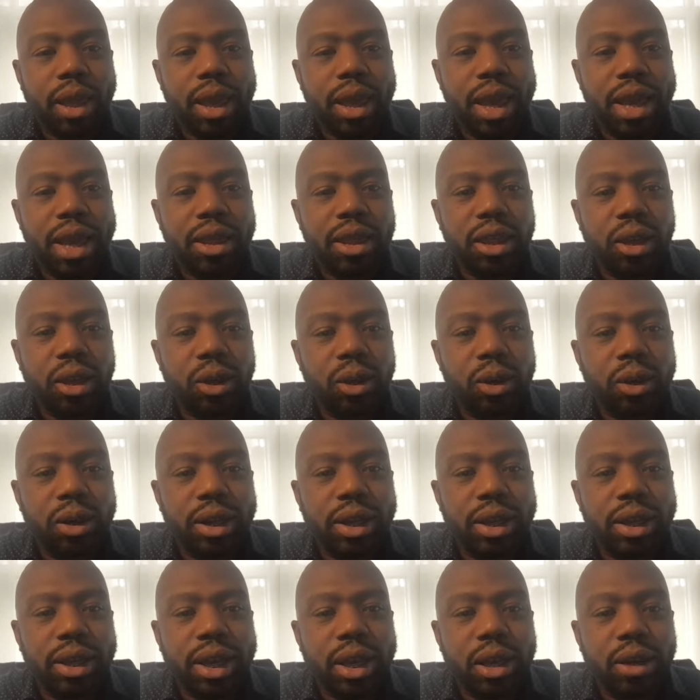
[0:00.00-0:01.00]
and the
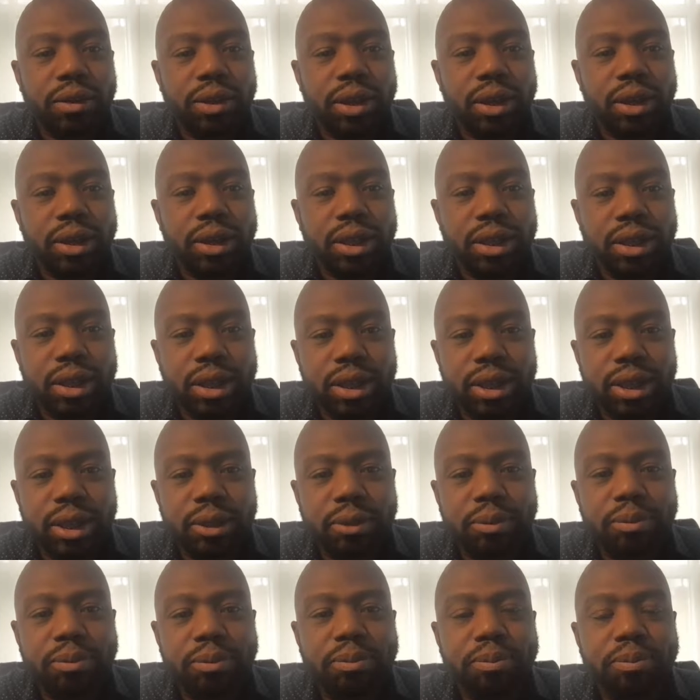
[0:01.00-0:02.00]
learning healthcare
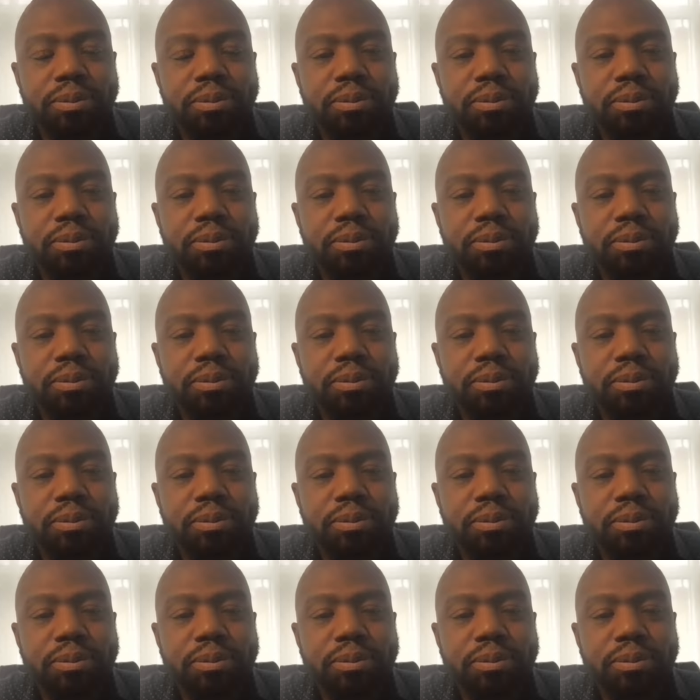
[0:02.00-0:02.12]
system.